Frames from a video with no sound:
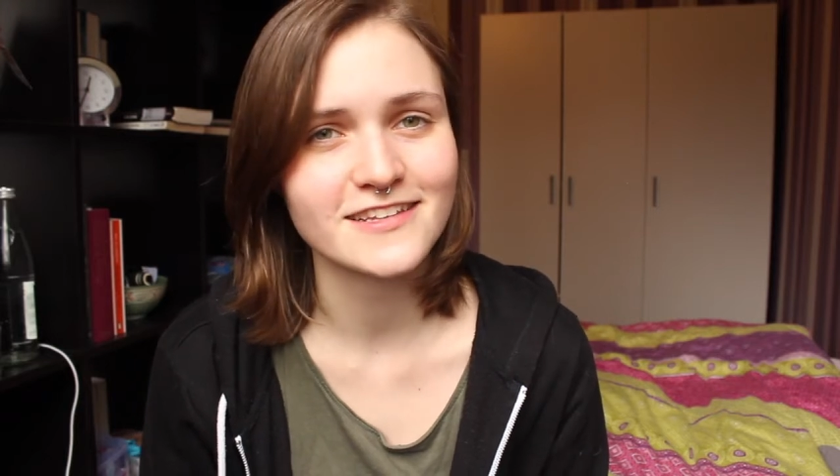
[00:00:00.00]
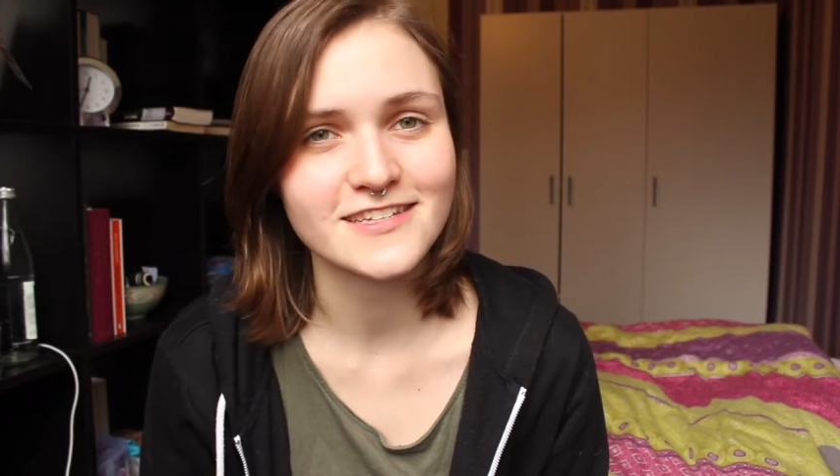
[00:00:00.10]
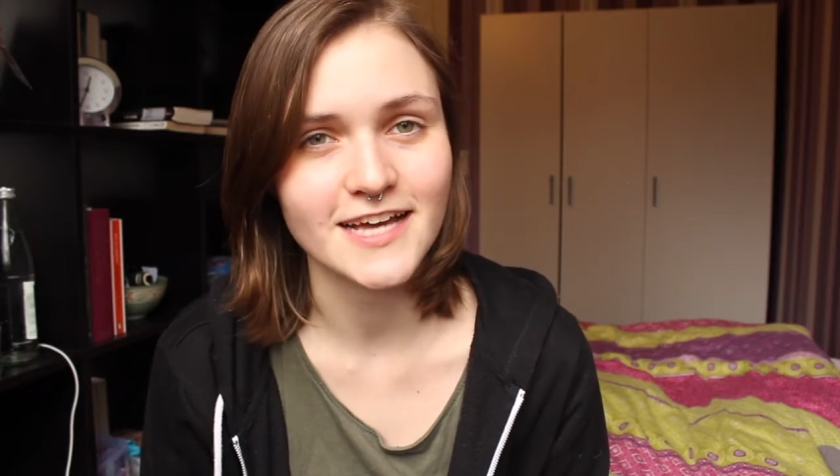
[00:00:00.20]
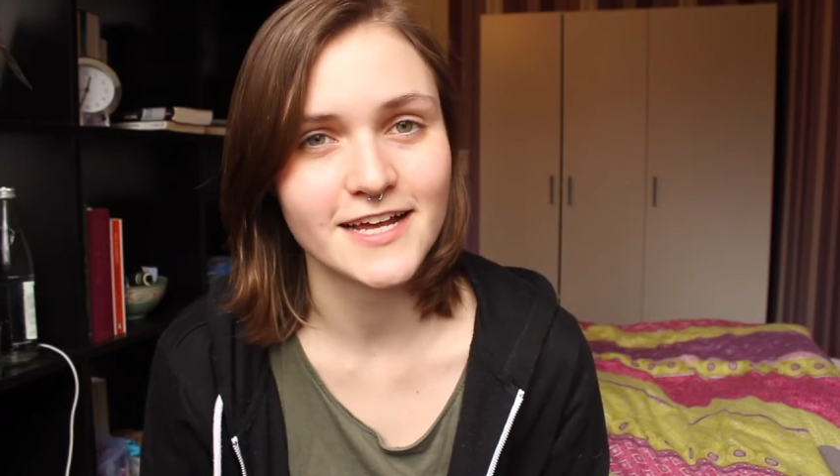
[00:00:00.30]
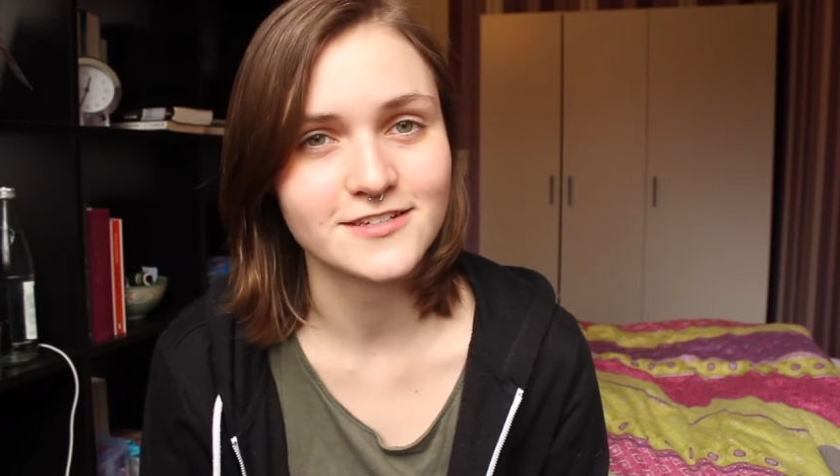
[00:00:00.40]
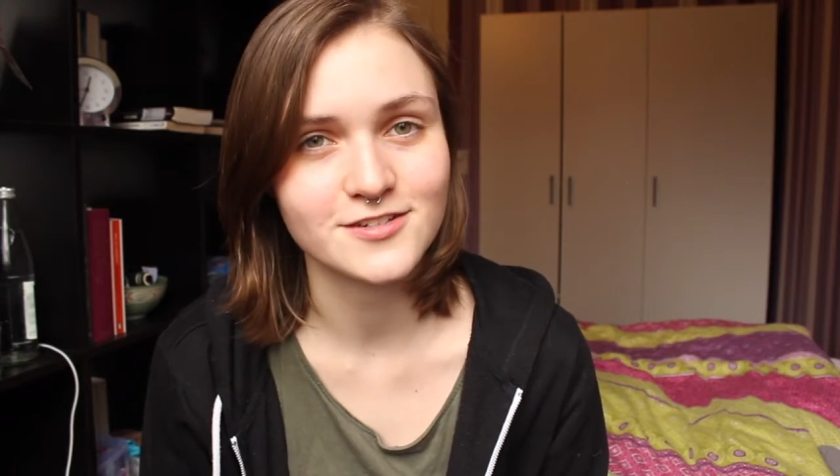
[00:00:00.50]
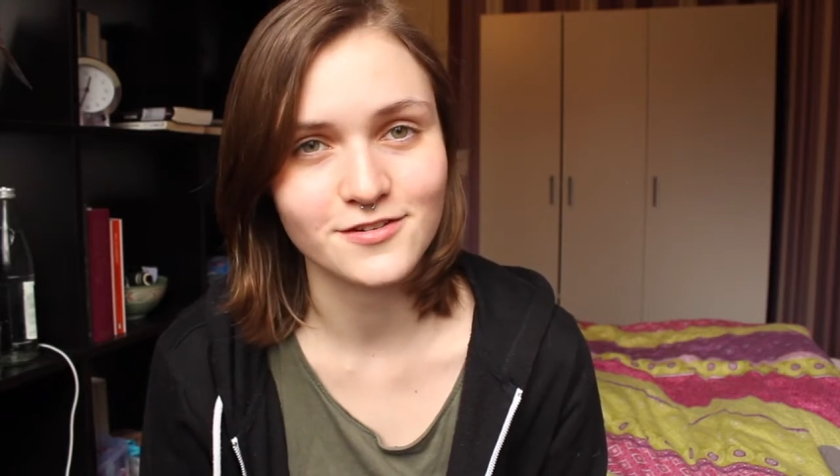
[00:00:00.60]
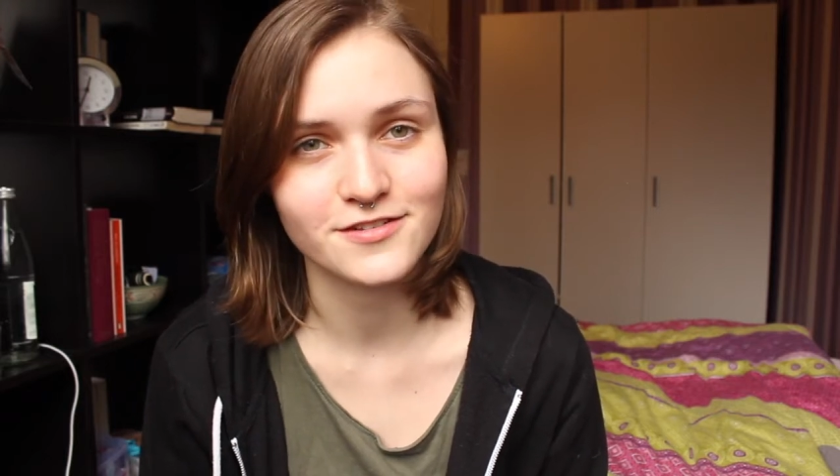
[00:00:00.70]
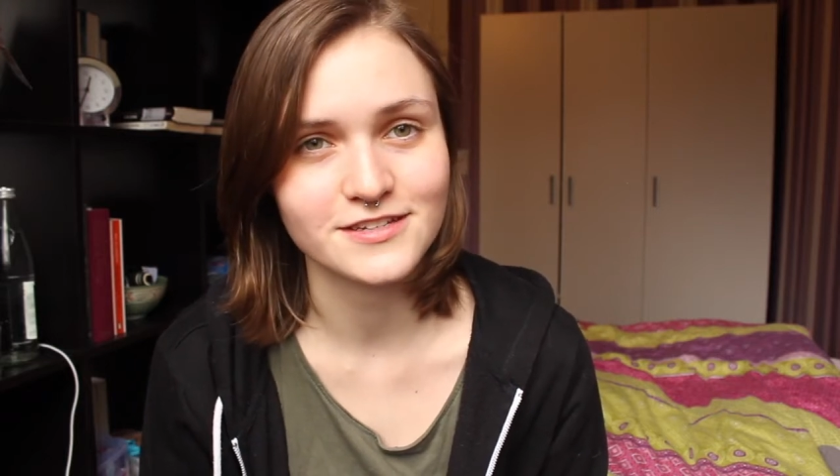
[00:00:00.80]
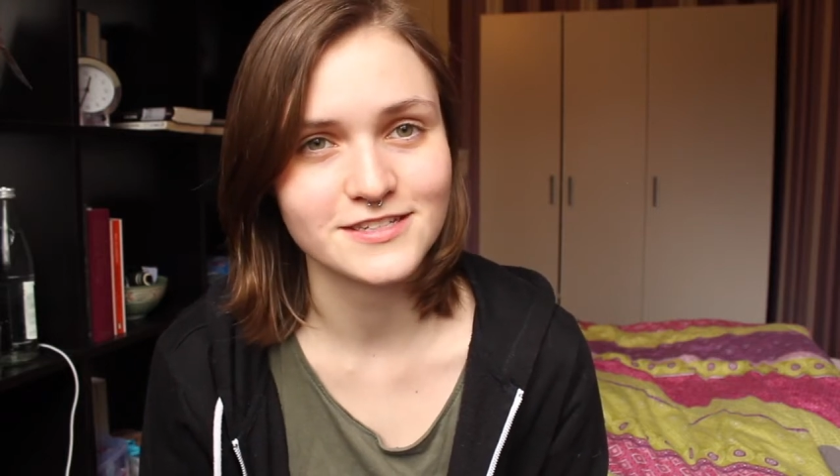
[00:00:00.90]
decided to
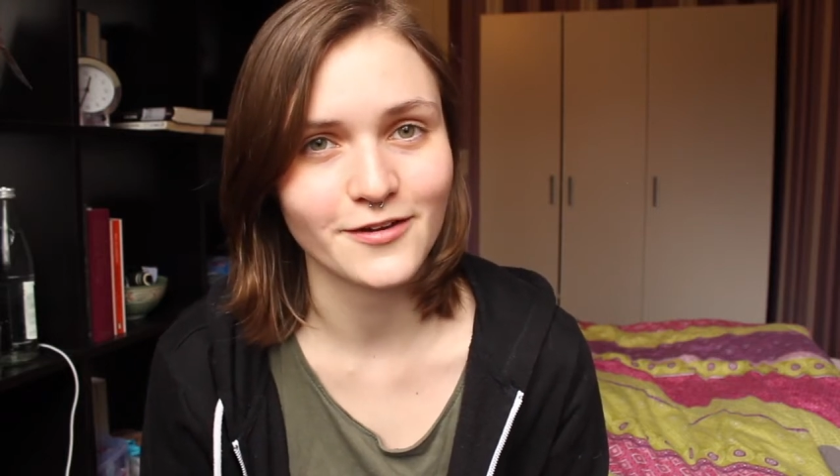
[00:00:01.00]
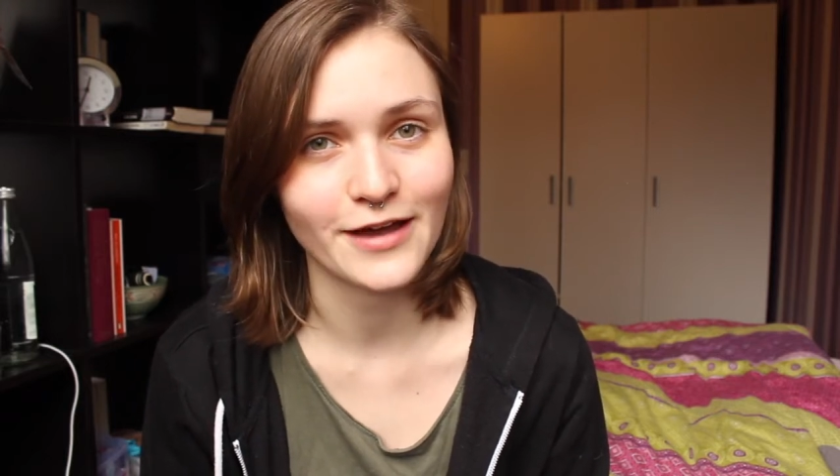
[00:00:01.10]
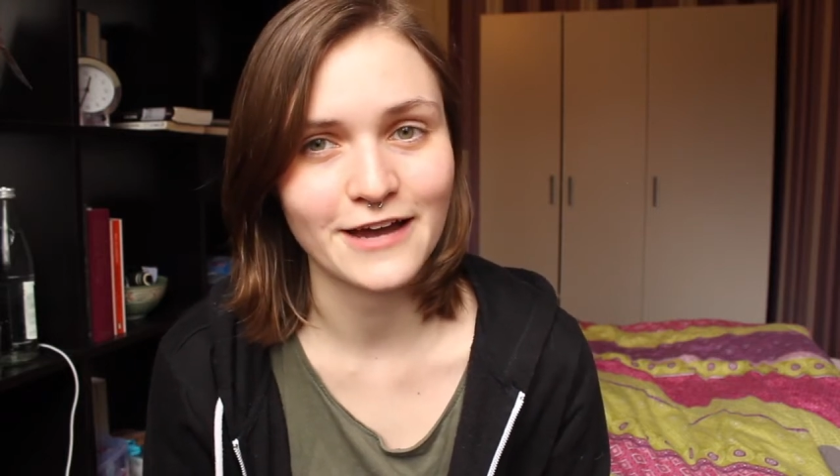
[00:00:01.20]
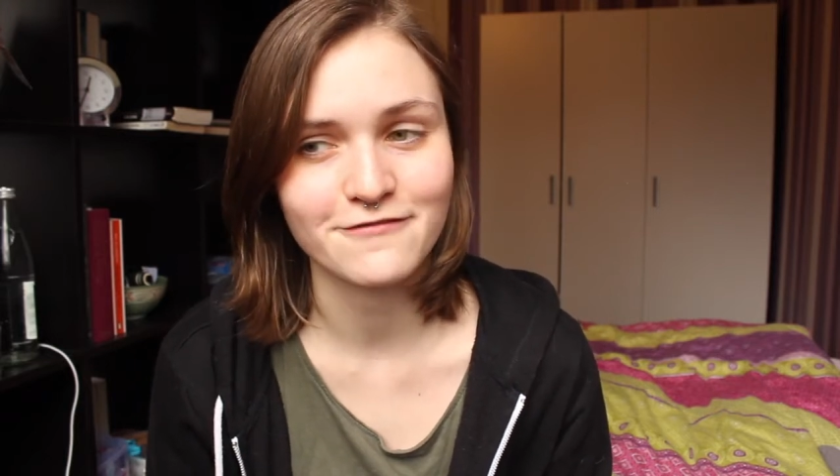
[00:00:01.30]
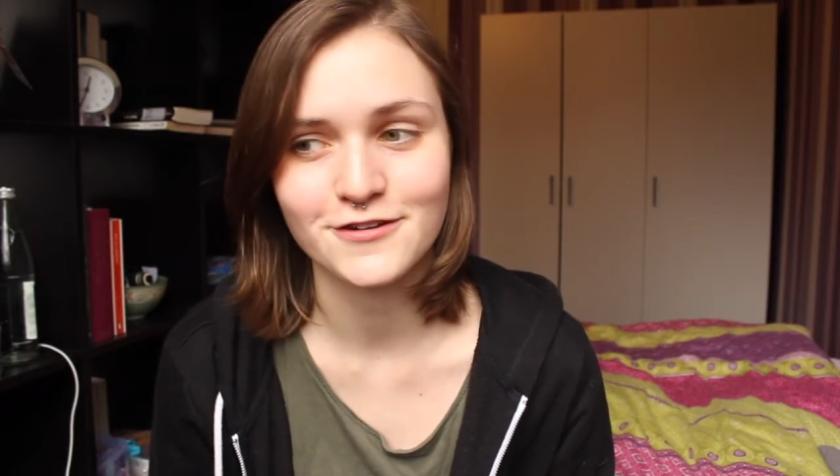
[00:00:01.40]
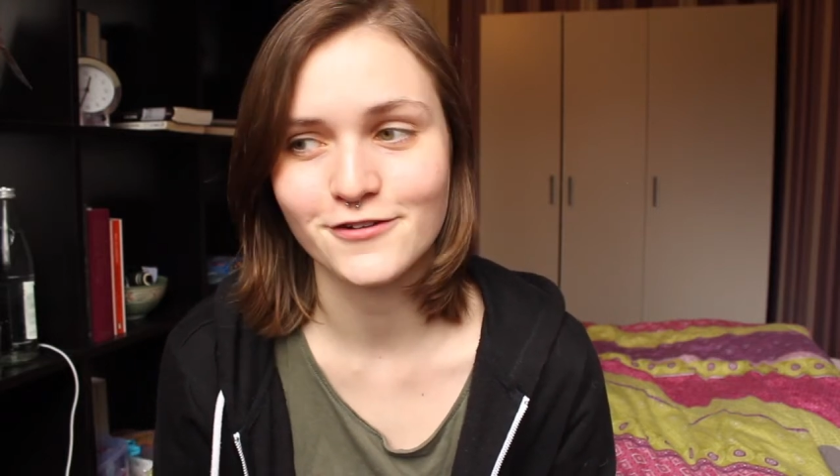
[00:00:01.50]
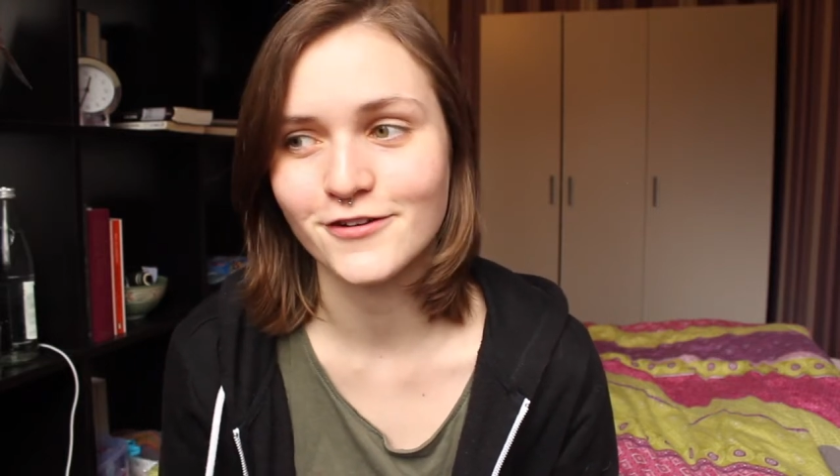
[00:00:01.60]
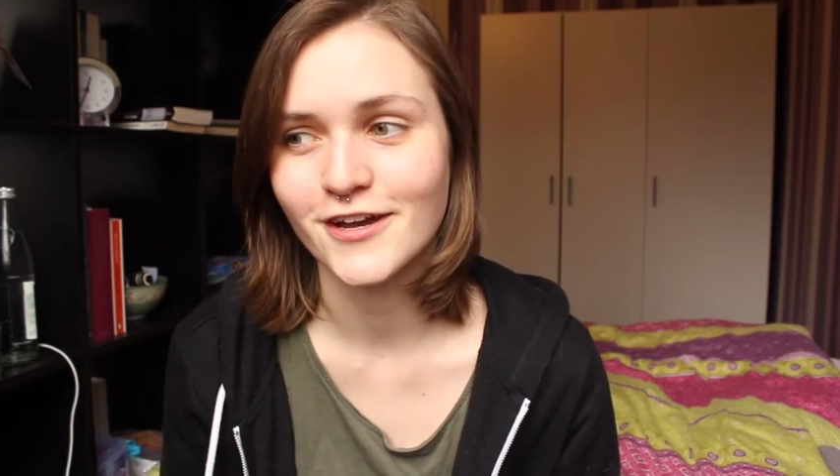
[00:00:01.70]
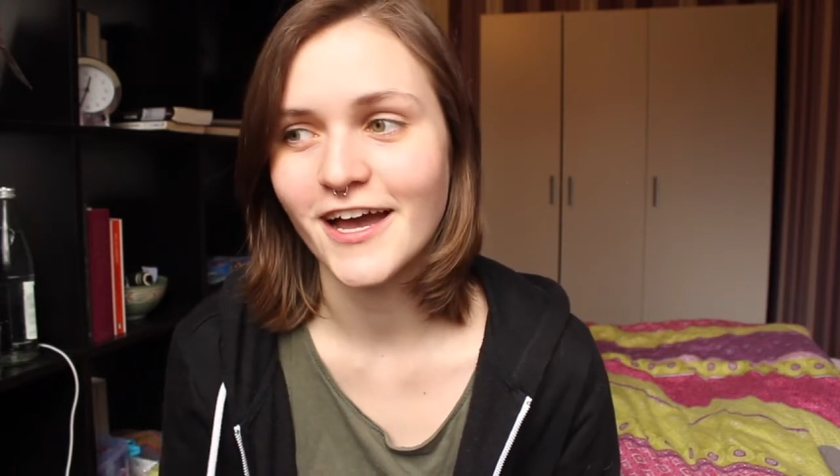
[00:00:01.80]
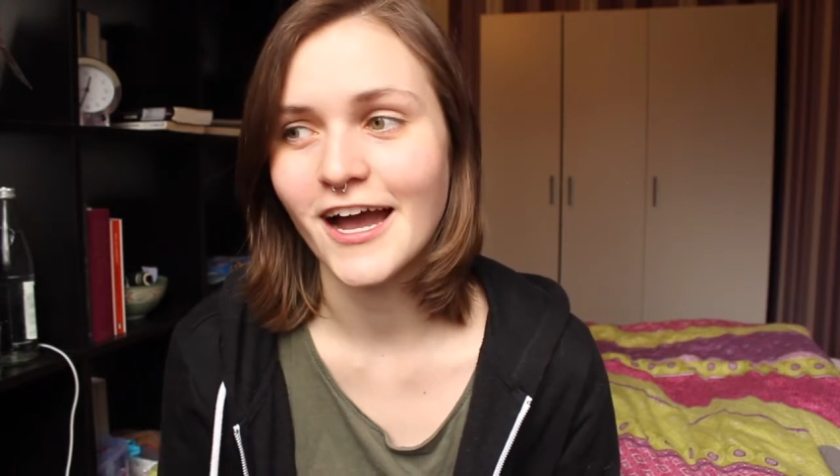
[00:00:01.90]
do this, so I have no